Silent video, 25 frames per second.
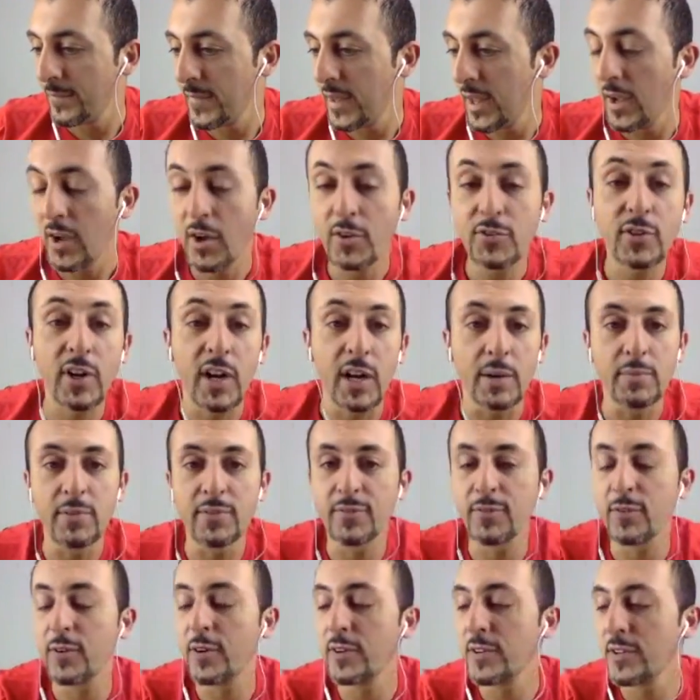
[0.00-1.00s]
sorry,
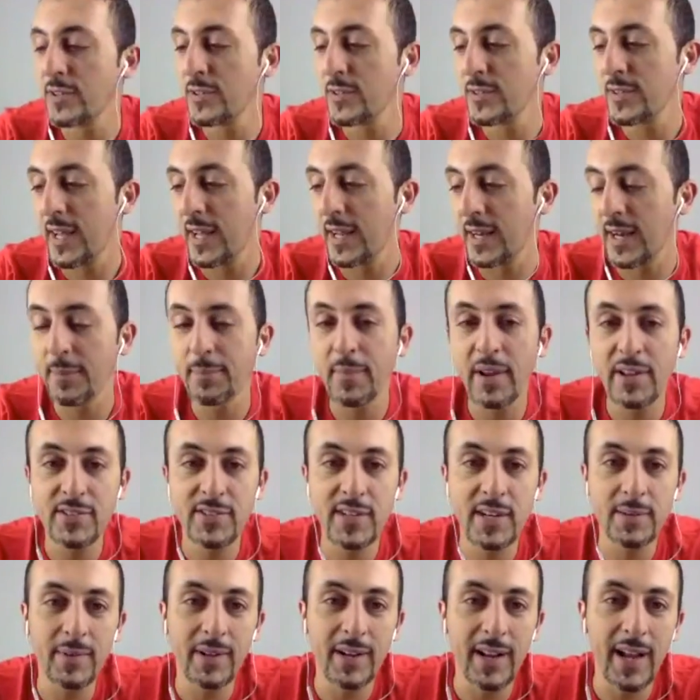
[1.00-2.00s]
before you do that, I
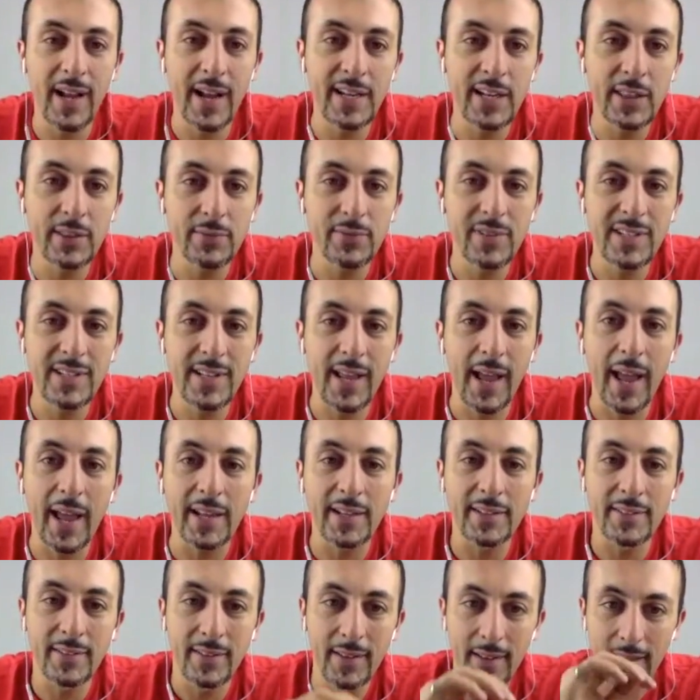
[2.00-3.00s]
mentioned about ID3
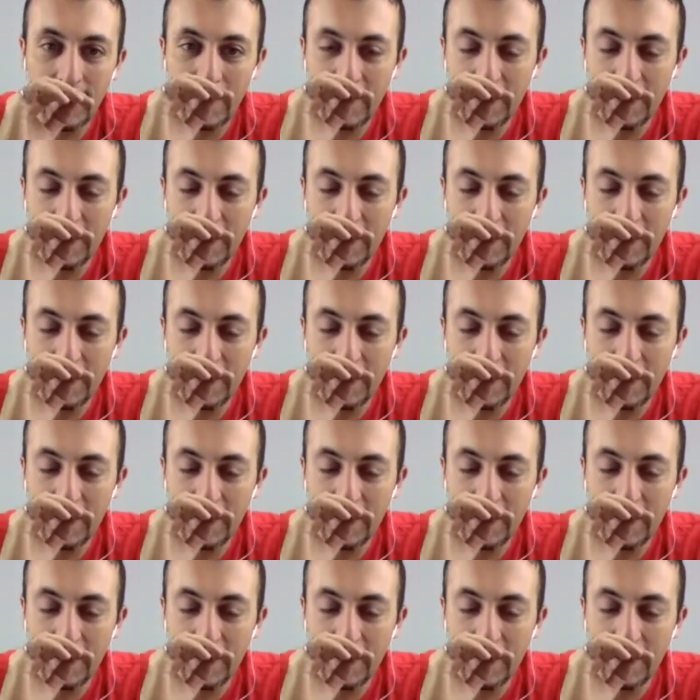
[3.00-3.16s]
tags.